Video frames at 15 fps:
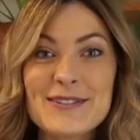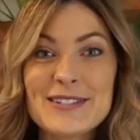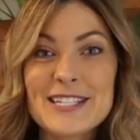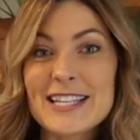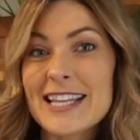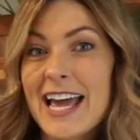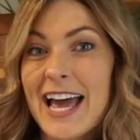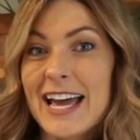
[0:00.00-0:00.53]
tuned
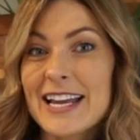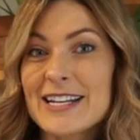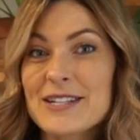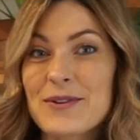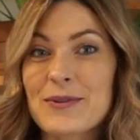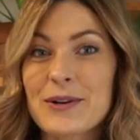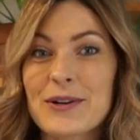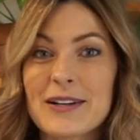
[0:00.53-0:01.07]
till the end.
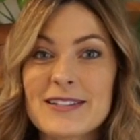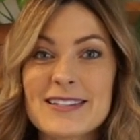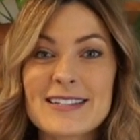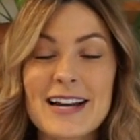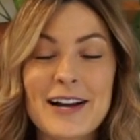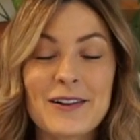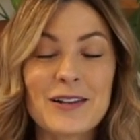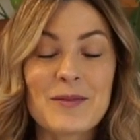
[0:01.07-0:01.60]
We're going to
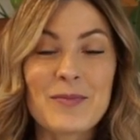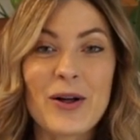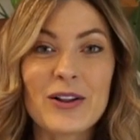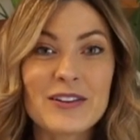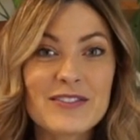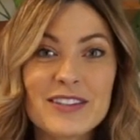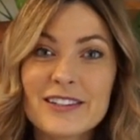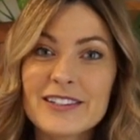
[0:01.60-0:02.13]
style up
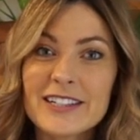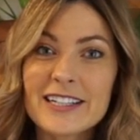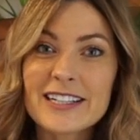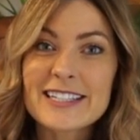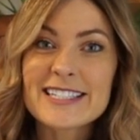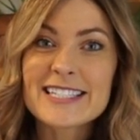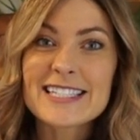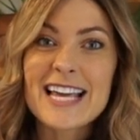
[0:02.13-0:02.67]
all of the
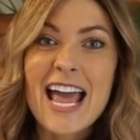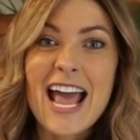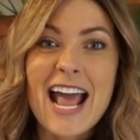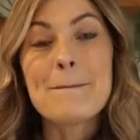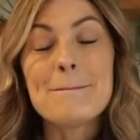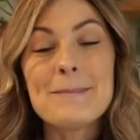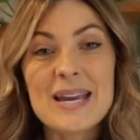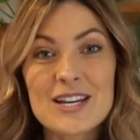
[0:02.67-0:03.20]
looks.
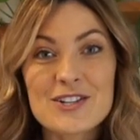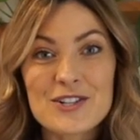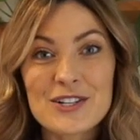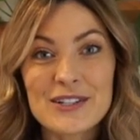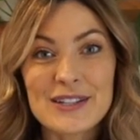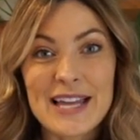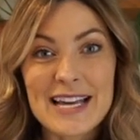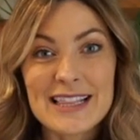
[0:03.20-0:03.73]
Make sure
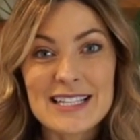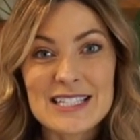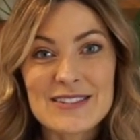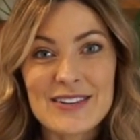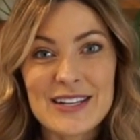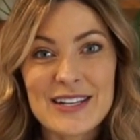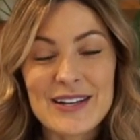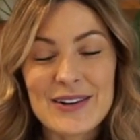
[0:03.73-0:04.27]
to like this
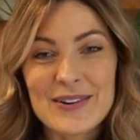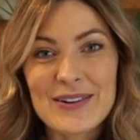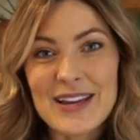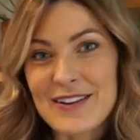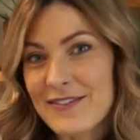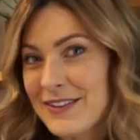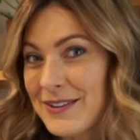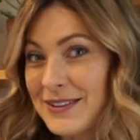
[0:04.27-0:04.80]
video
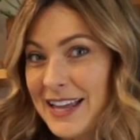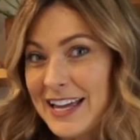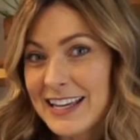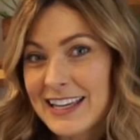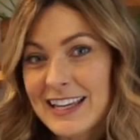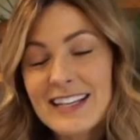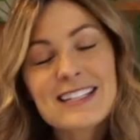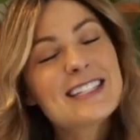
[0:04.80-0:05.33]
if you
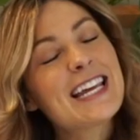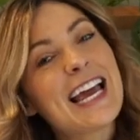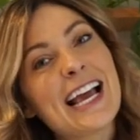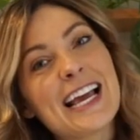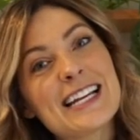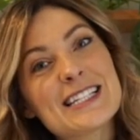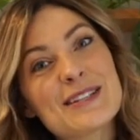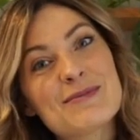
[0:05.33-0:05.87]
like it,
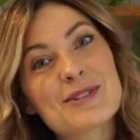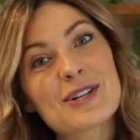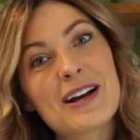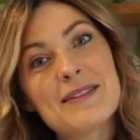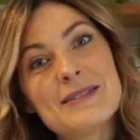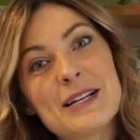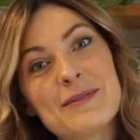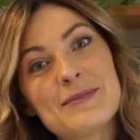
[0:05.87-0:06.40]
and
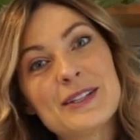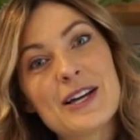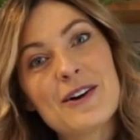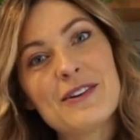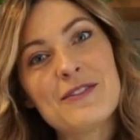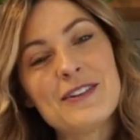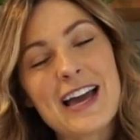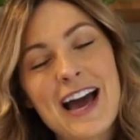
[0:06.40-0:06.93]
subscribe down below
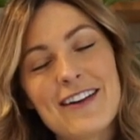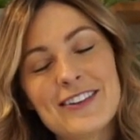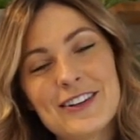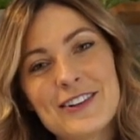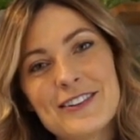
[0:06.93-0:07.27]
if you haven't